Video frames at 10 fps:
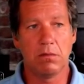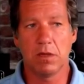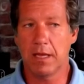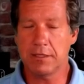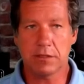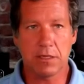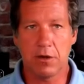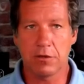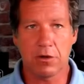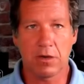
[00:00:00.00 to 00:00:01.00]

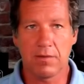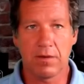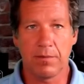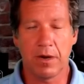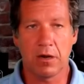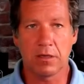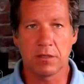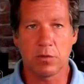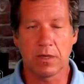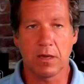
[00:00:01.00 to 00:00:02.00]
legislators aren't giving Americans
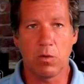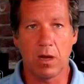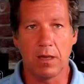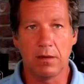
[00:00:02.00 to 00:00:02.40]
what they want.